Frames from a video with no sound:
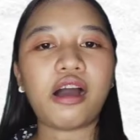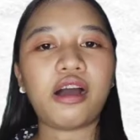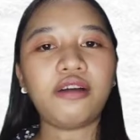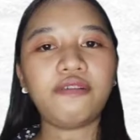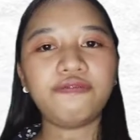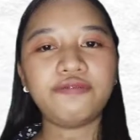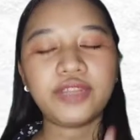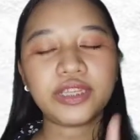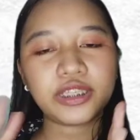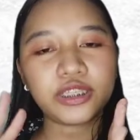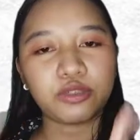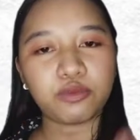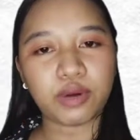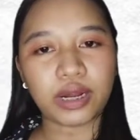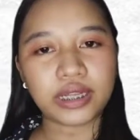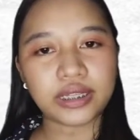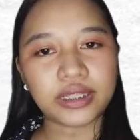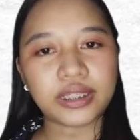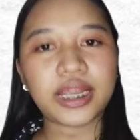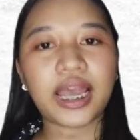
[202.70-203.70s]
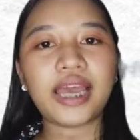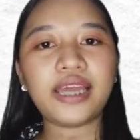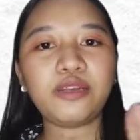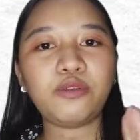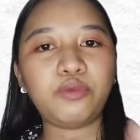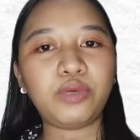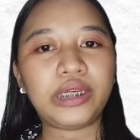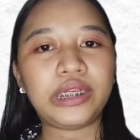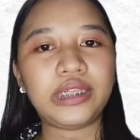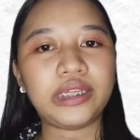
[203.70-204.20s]
of the strengths
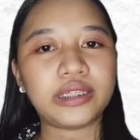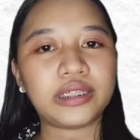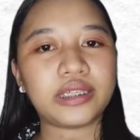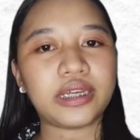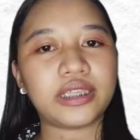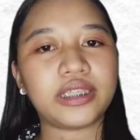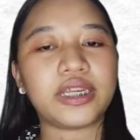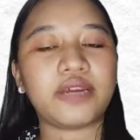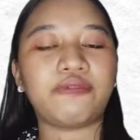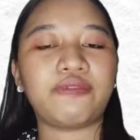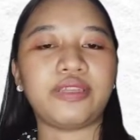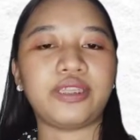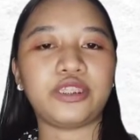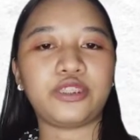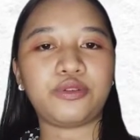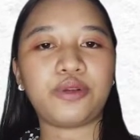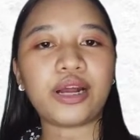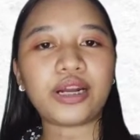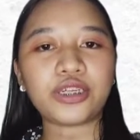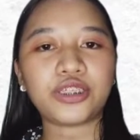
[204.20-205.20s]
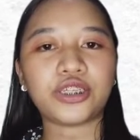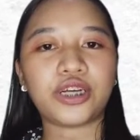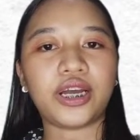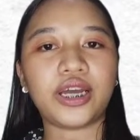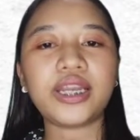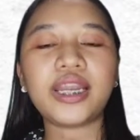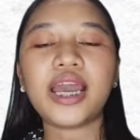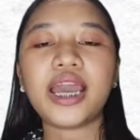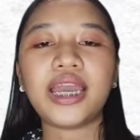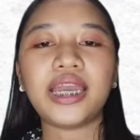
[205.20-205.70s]
and weaknesses of
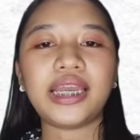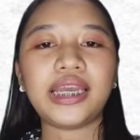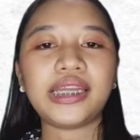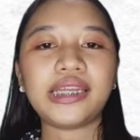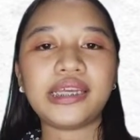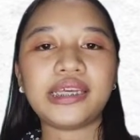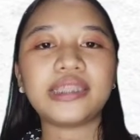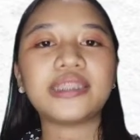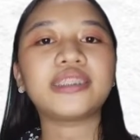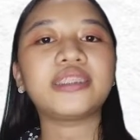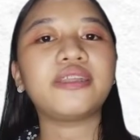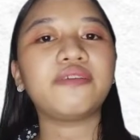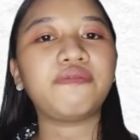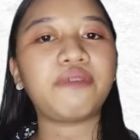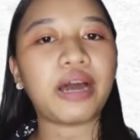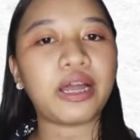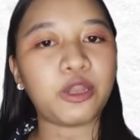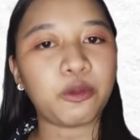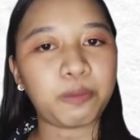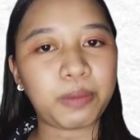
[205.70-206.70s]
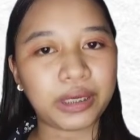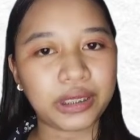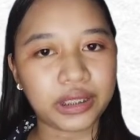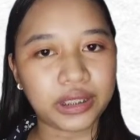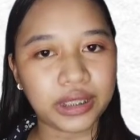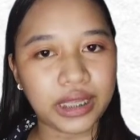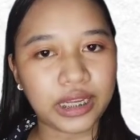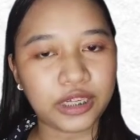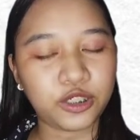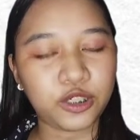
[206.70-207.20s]
instruction in its developing
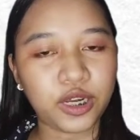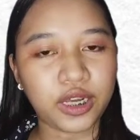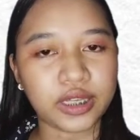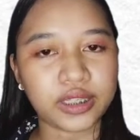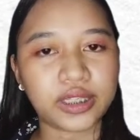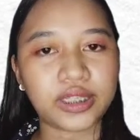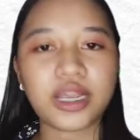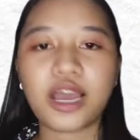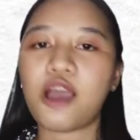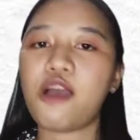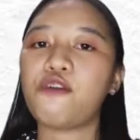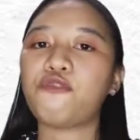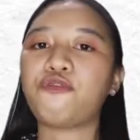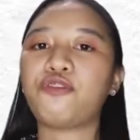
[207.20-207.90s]
stages